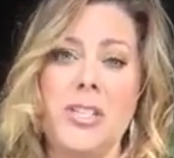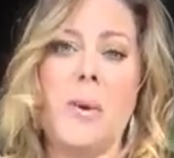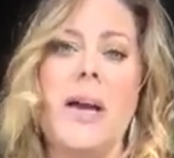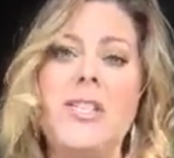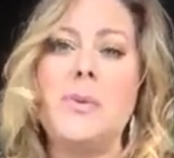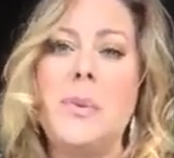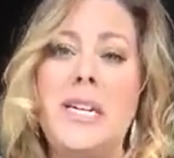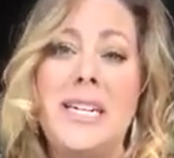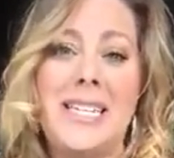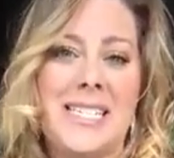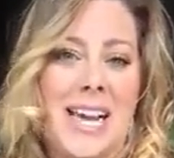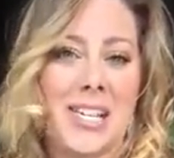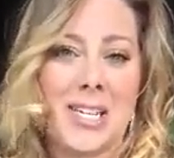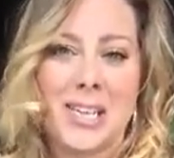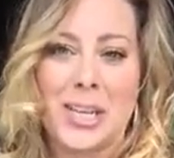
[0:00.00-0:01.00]
So I just wanted to
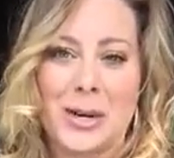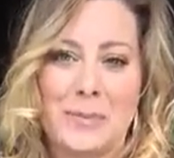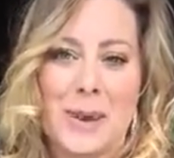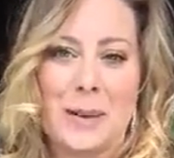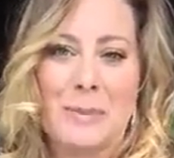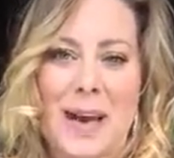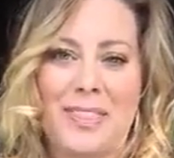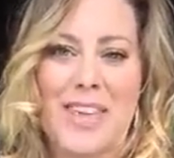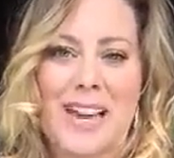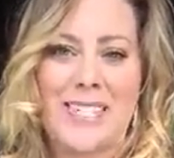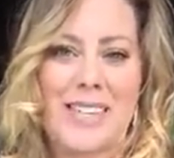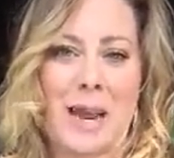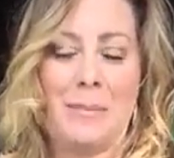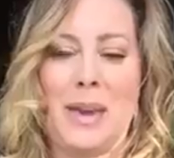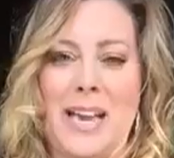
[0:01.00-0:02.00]
touch a little bit about that
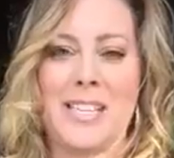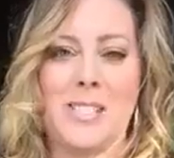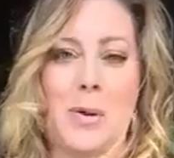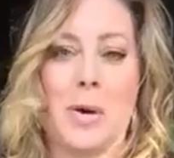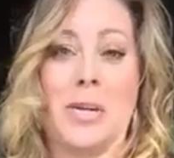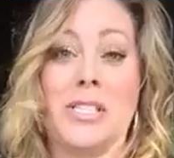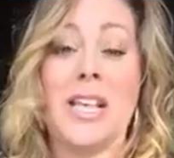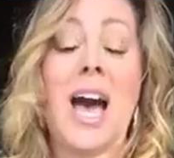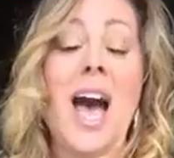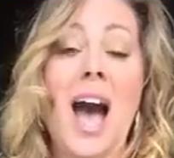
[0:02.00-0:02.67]
today because, of course,